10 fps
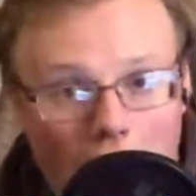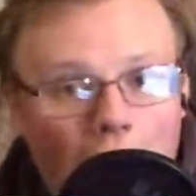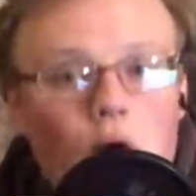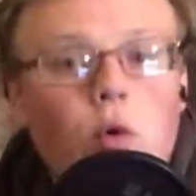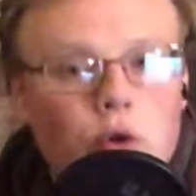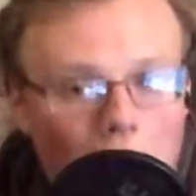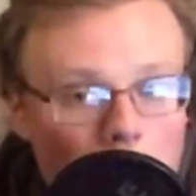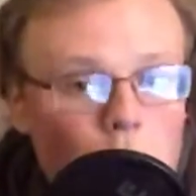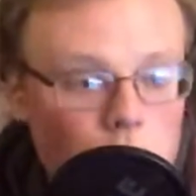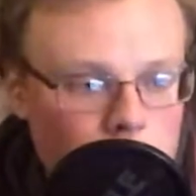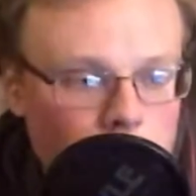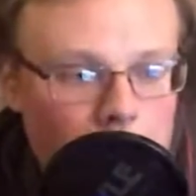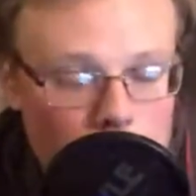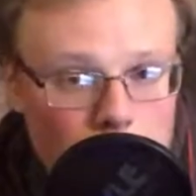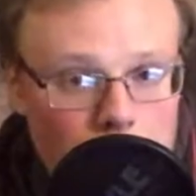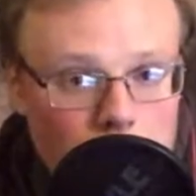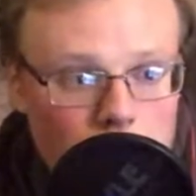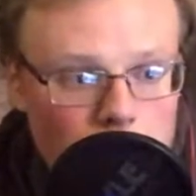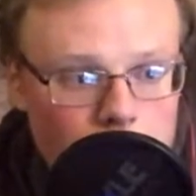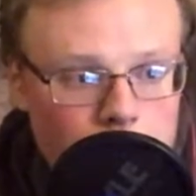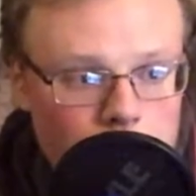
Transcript: I would have recommended it,